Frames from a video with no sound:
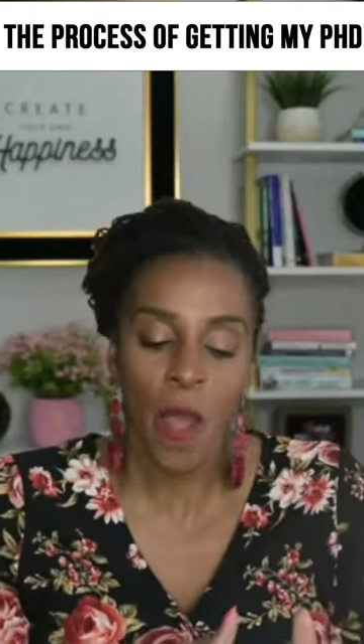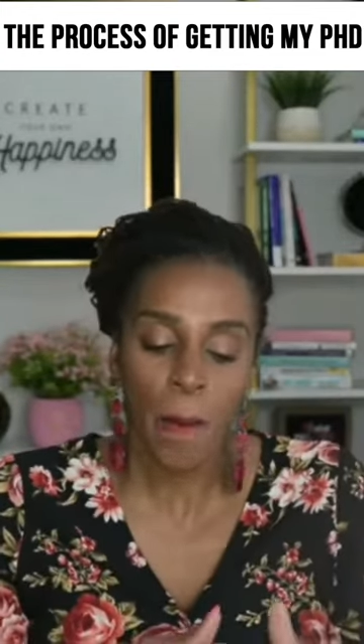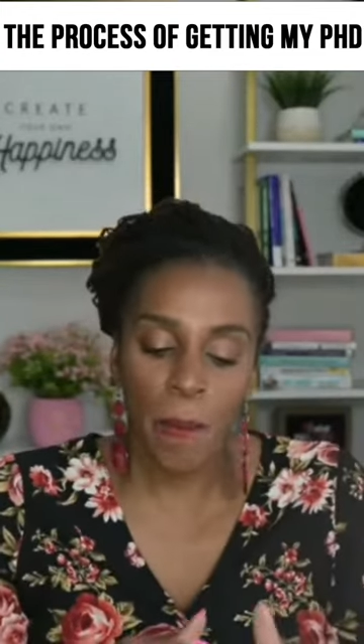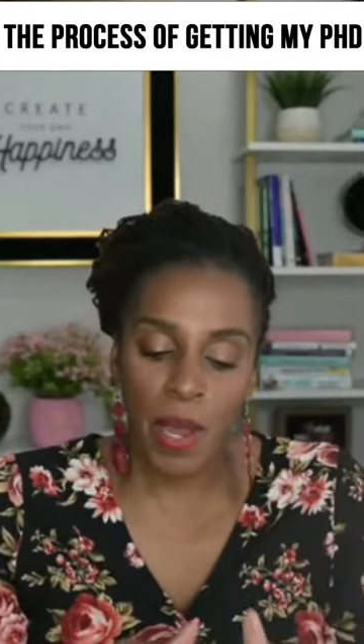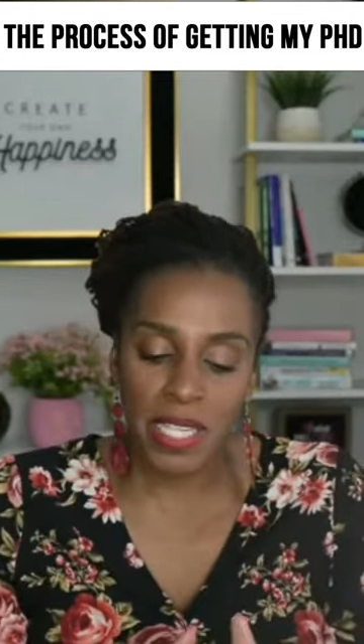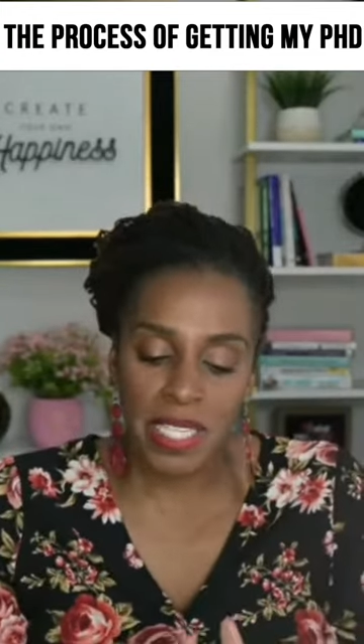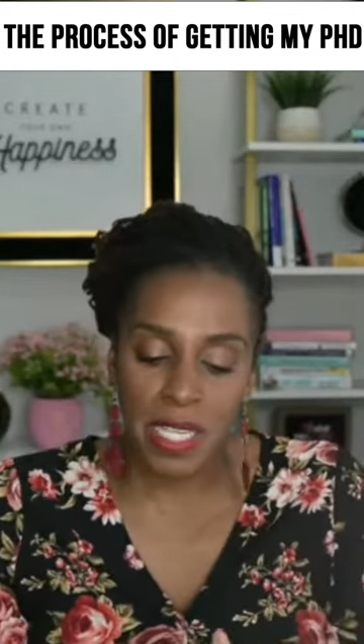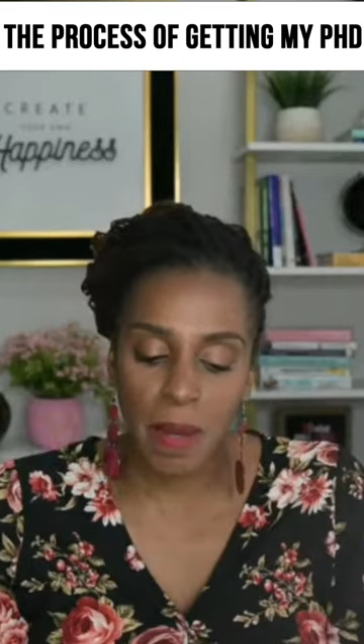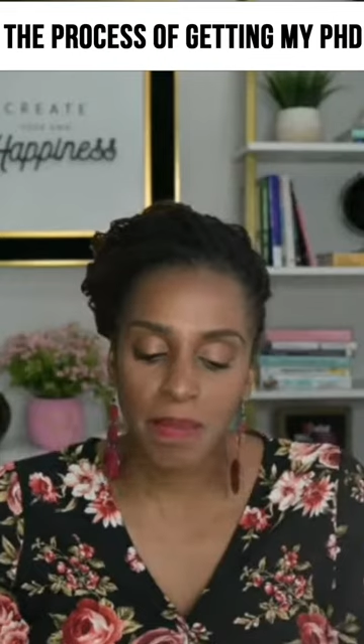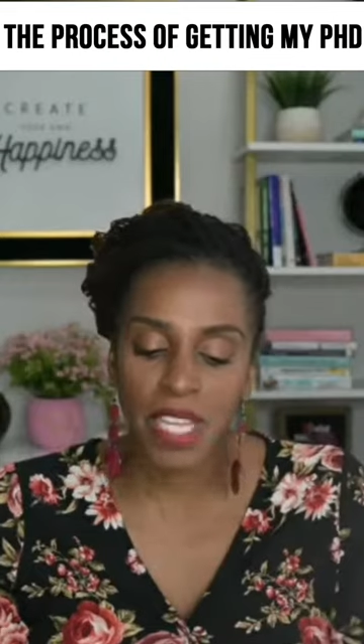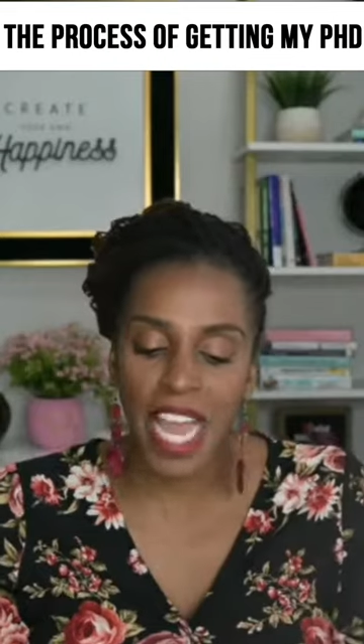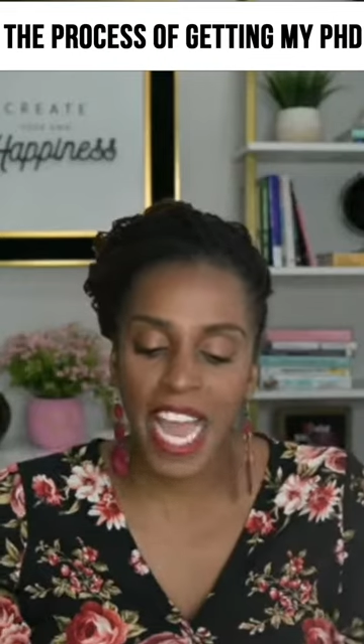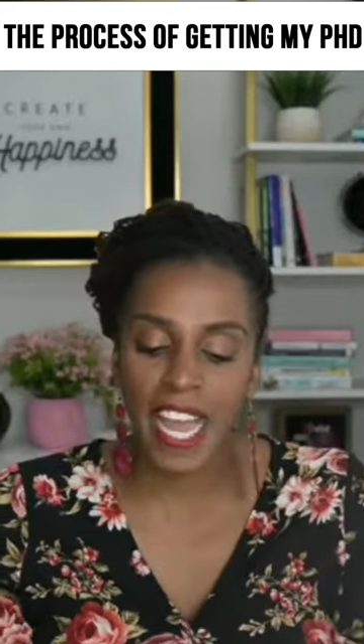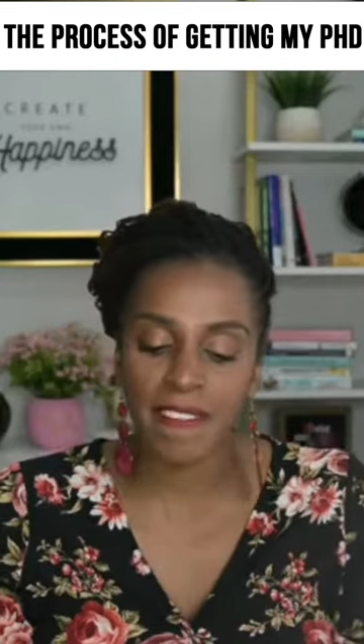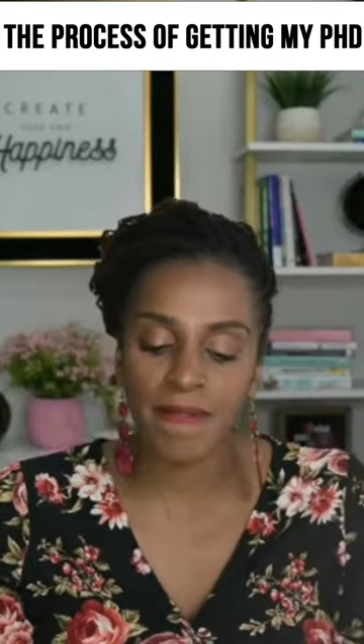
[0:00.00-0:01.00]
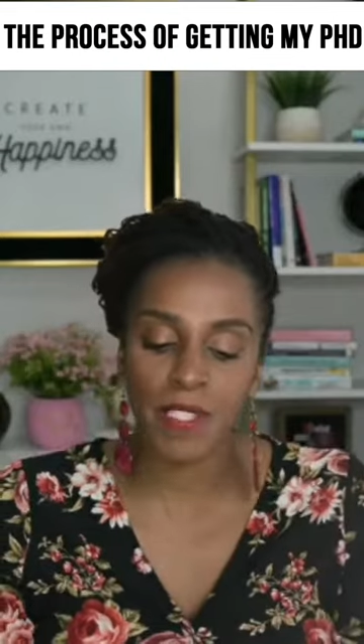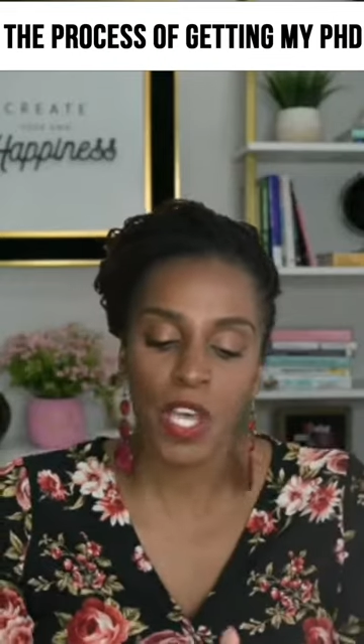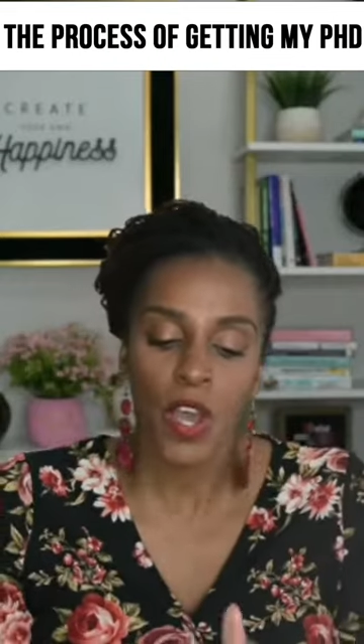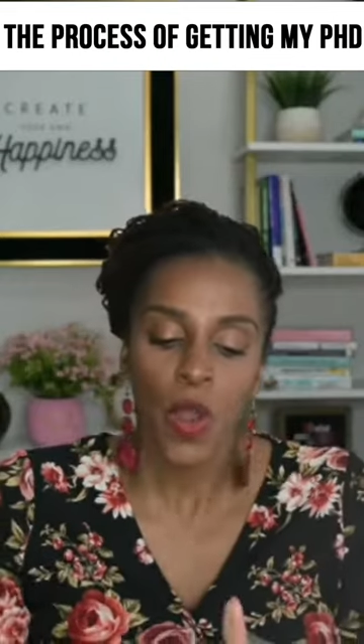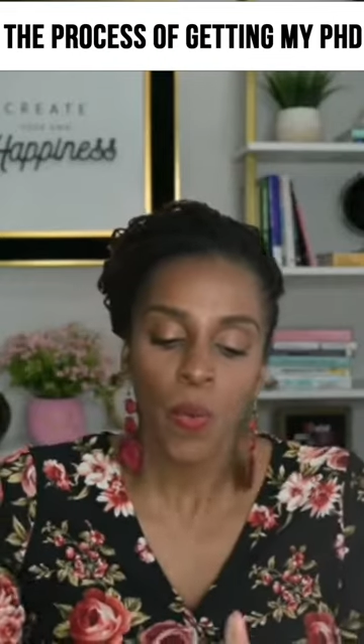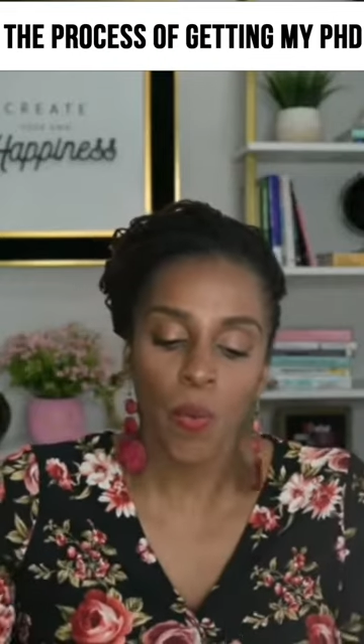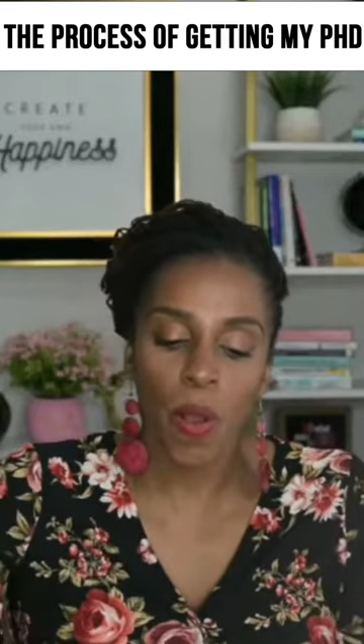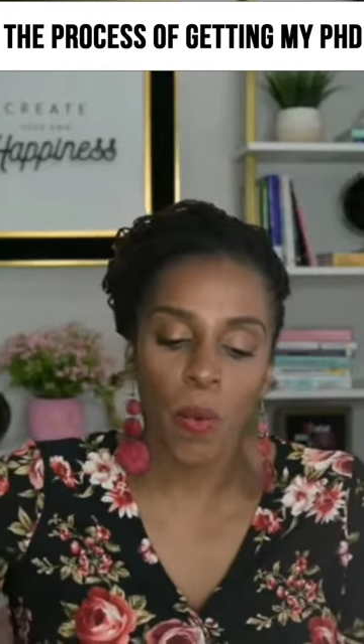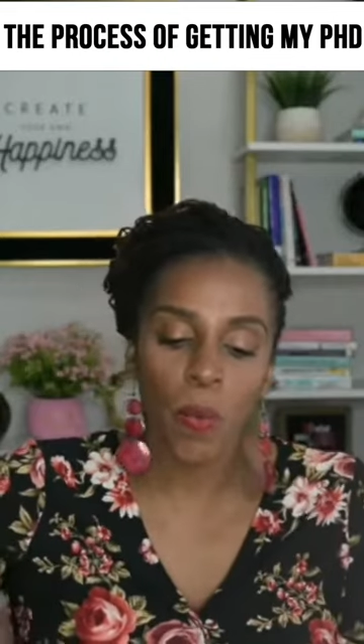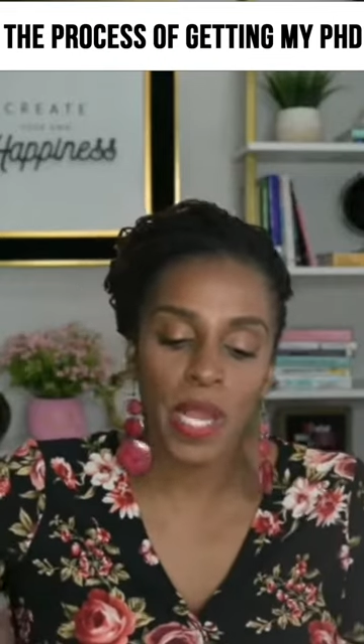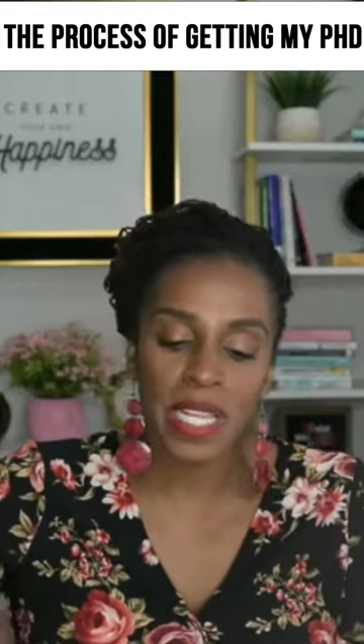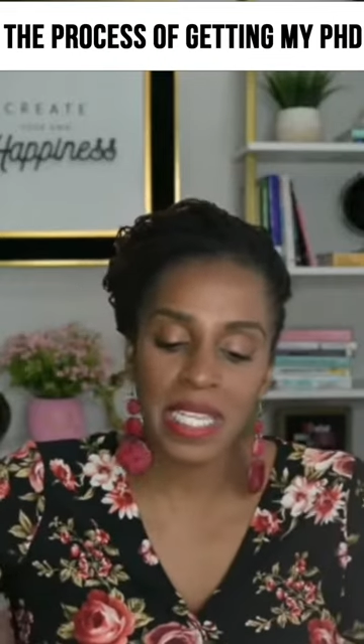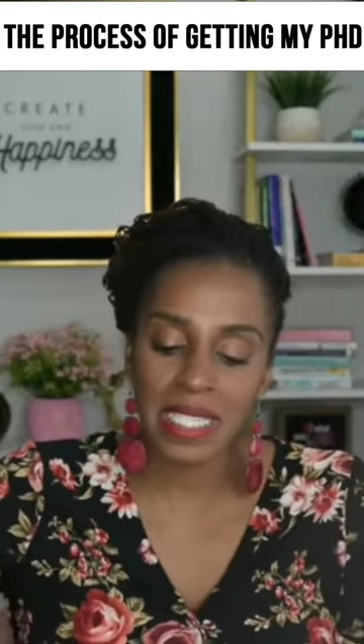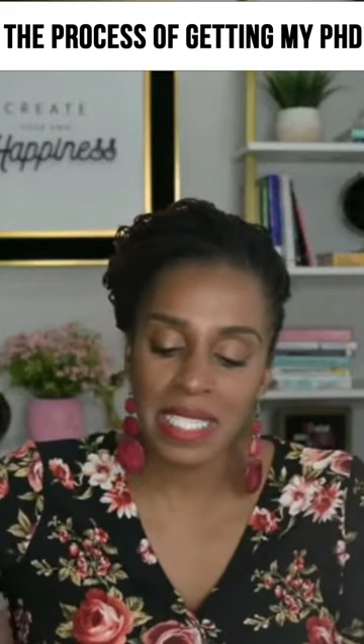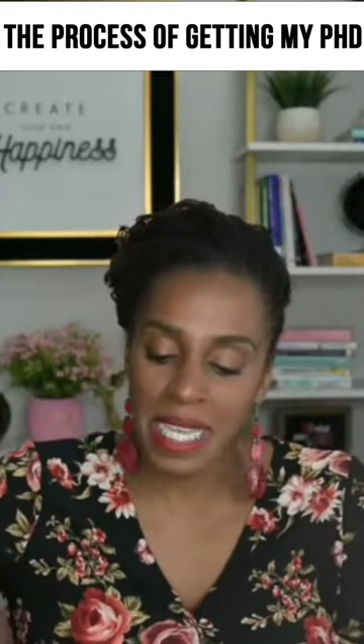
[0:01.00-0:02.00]
But sometimes when we
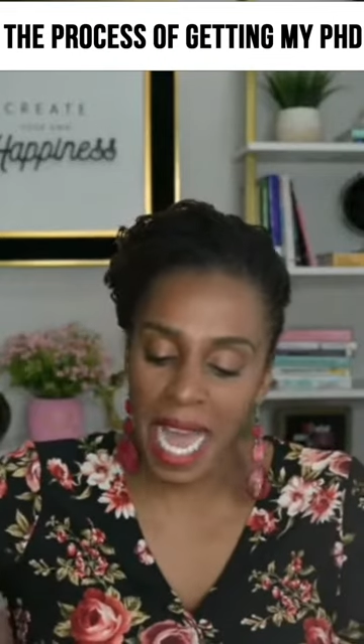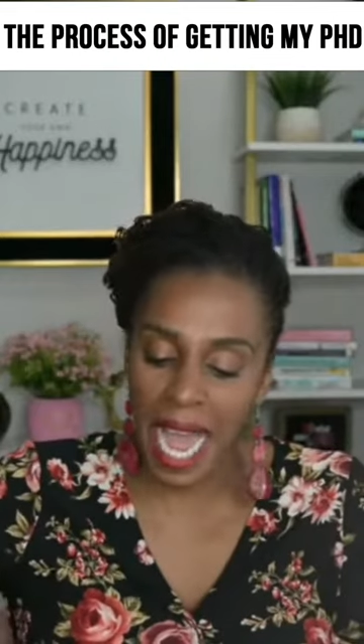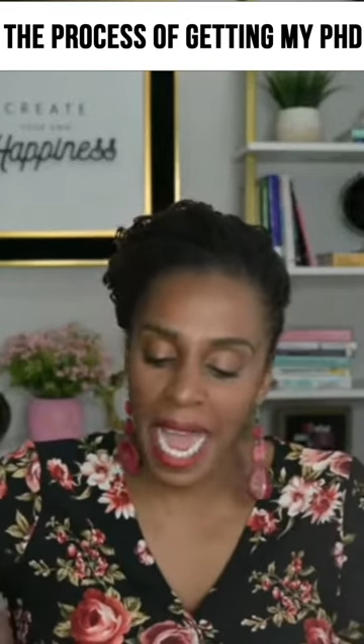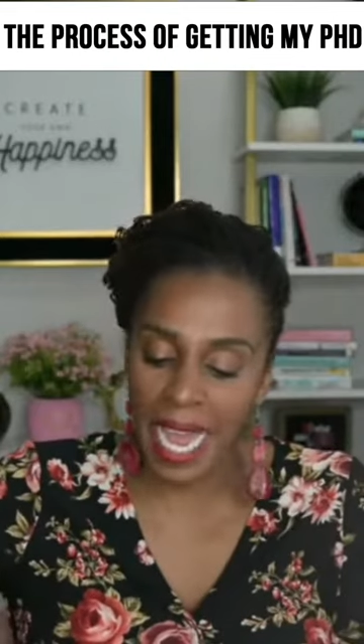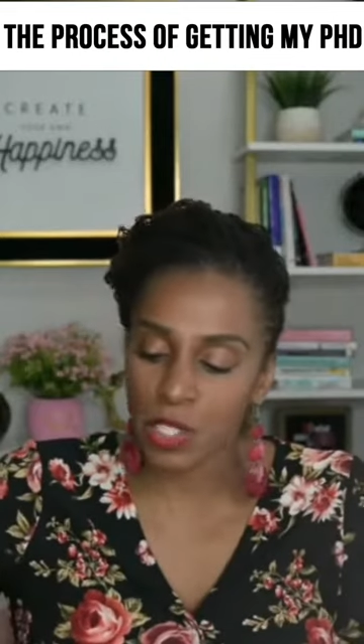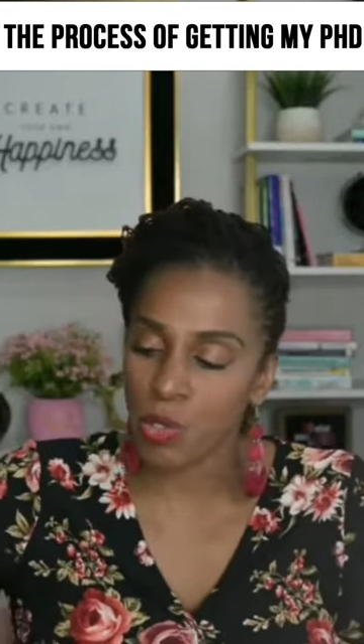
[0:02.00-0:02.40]
decide